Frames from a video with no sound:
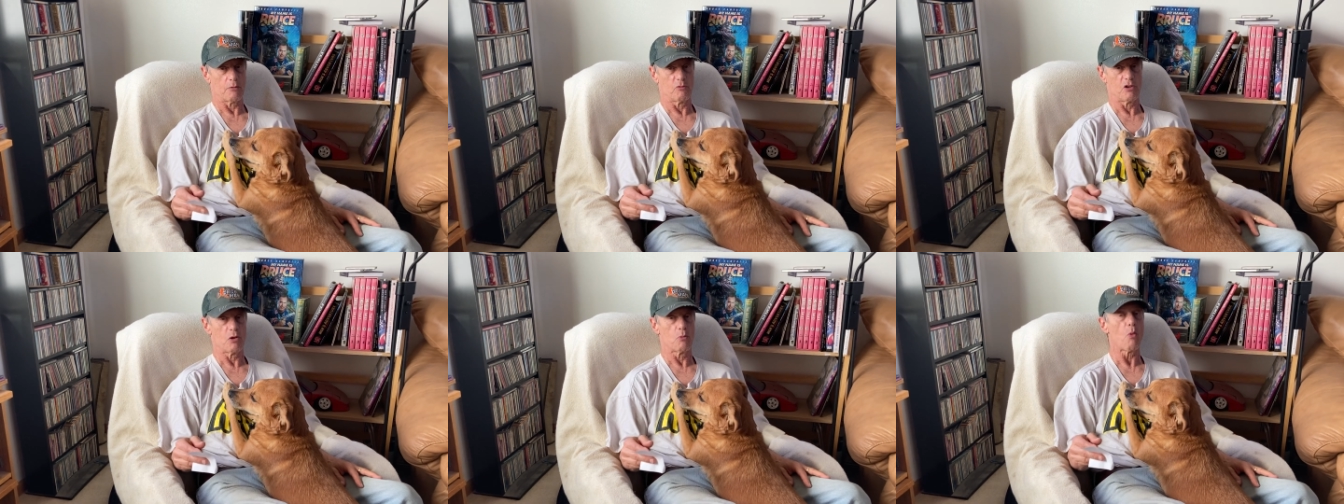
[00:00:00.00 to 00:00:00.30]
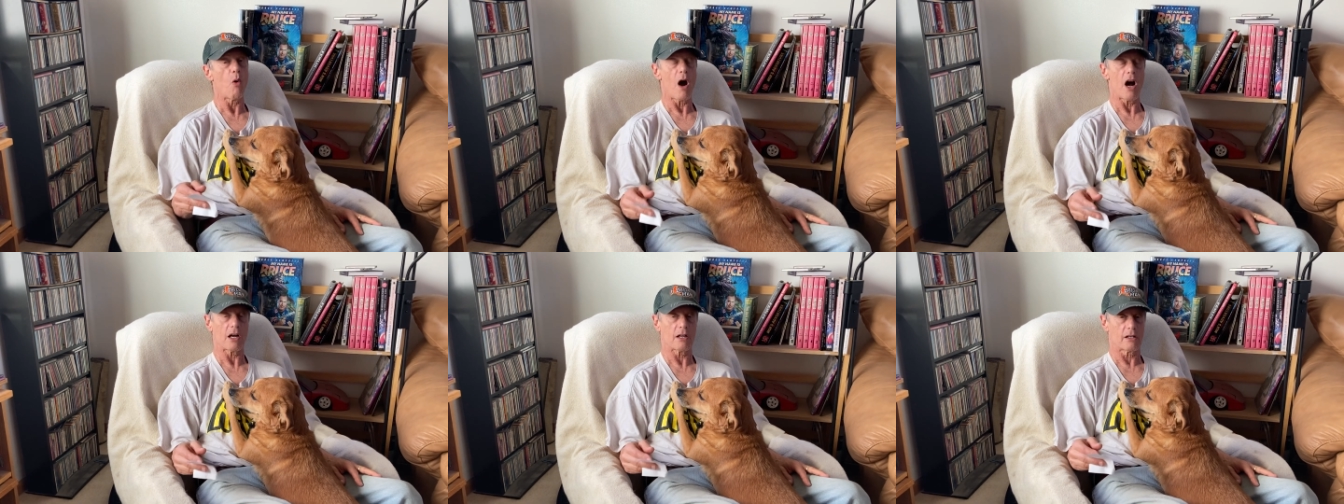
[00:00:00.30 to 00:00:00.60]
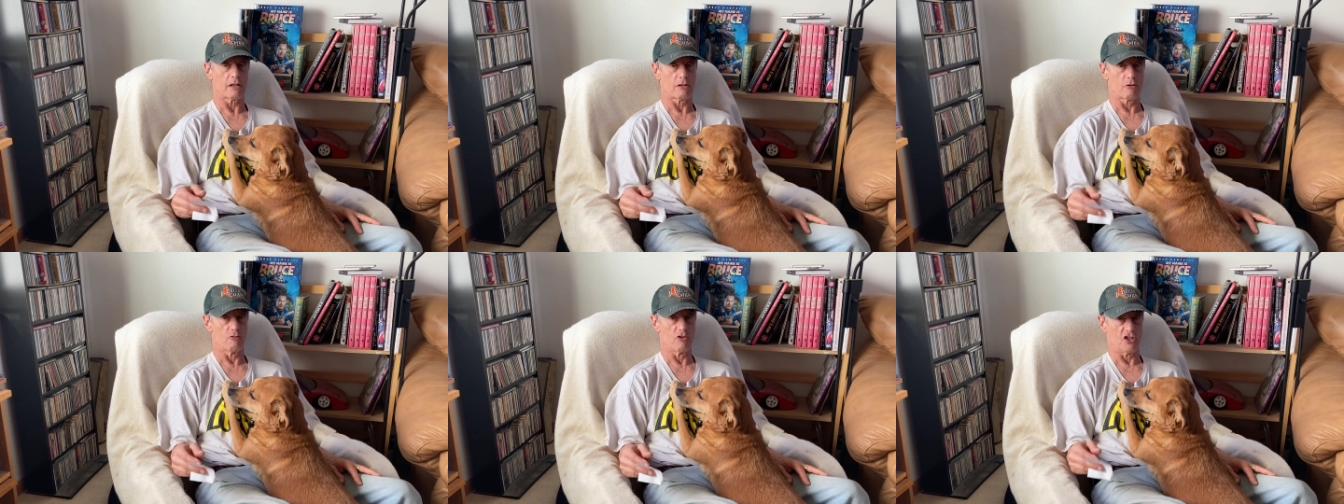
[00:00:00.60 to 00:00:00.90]
we'd walk
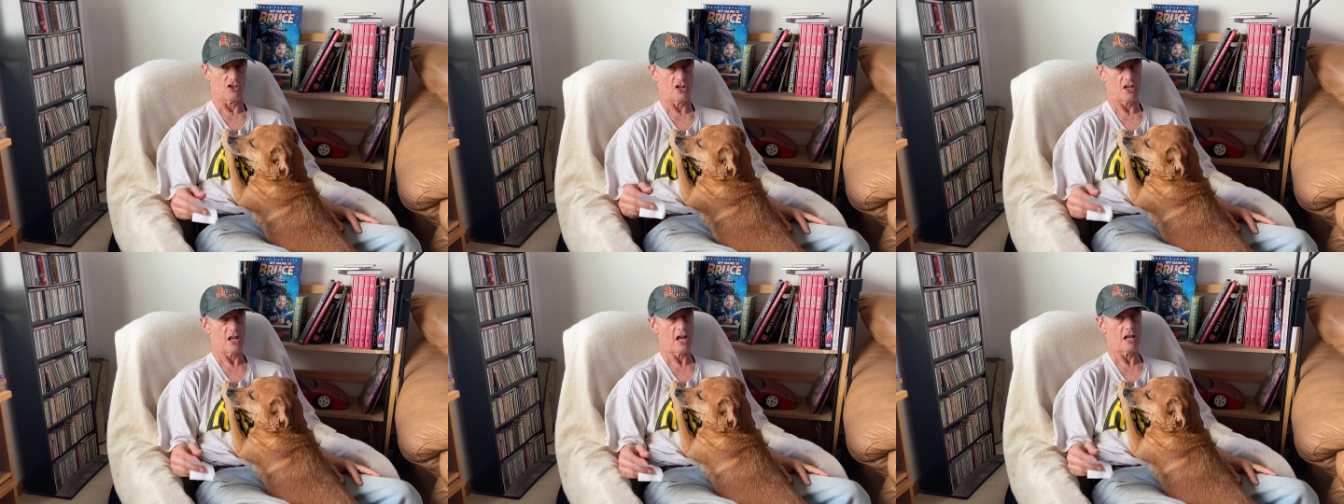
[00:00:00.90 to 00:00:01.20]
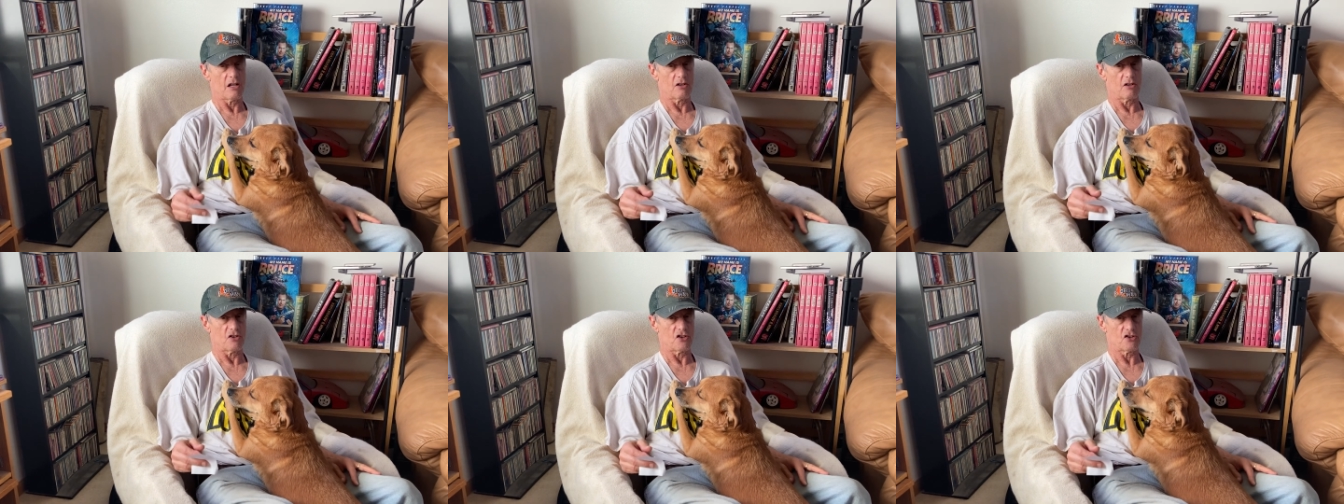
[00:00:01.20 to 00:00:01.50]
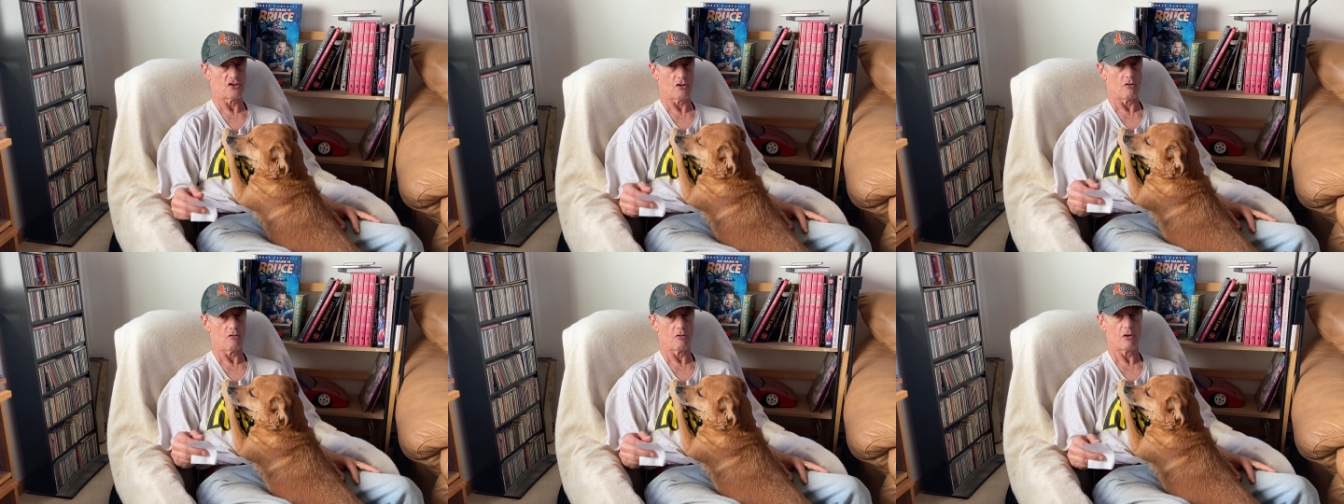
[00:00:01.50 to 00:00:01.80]
through it together
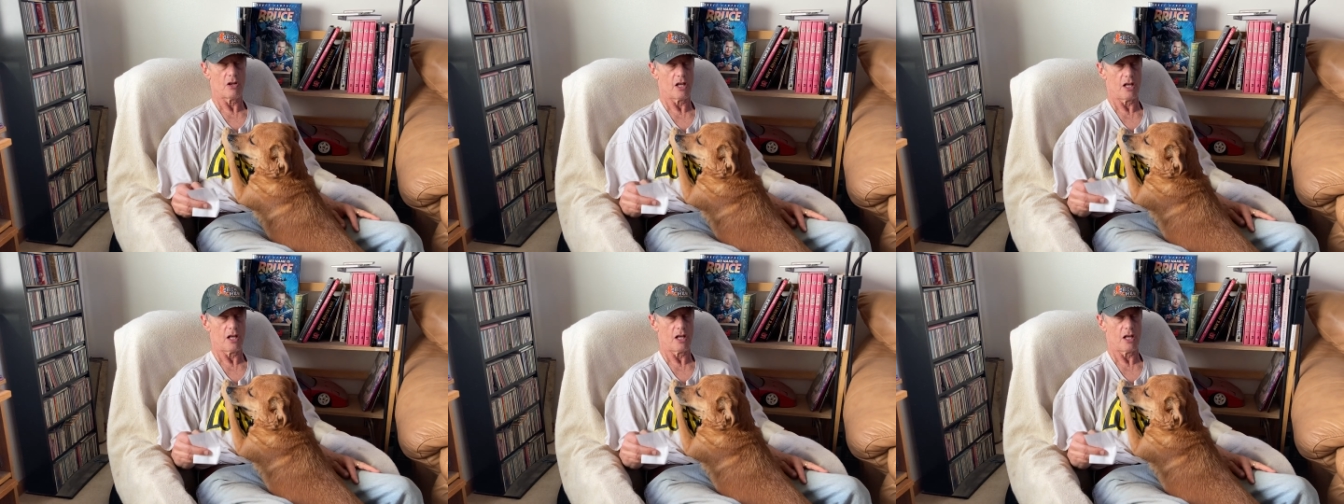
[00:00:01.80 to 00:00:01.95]
so